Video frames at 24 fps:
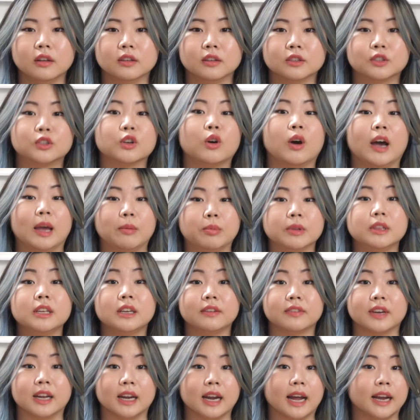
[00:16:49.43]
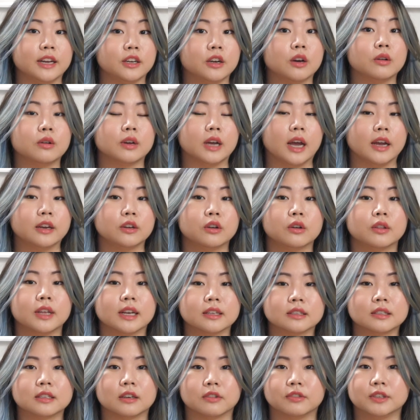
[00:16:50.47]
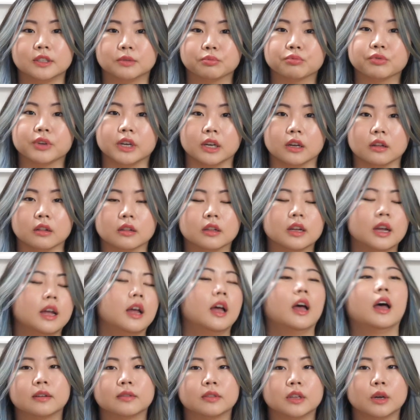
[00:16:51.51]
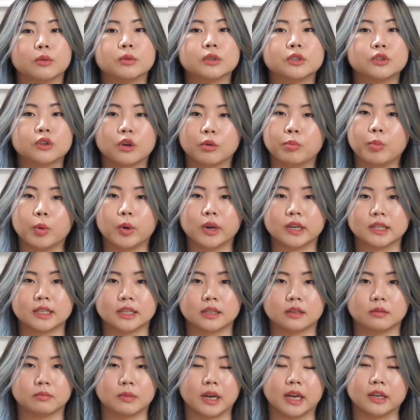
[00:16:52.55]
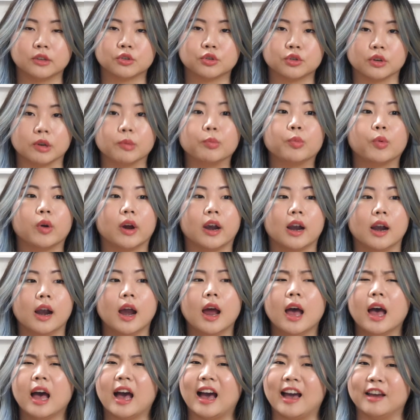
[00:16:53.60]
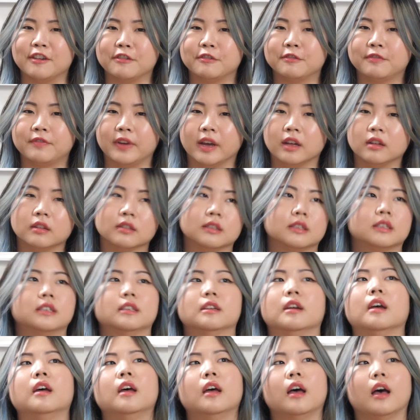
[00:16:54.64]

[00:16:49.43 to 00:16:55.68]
So I believe it. I know that stuff is real. There was no point in my trip where I felt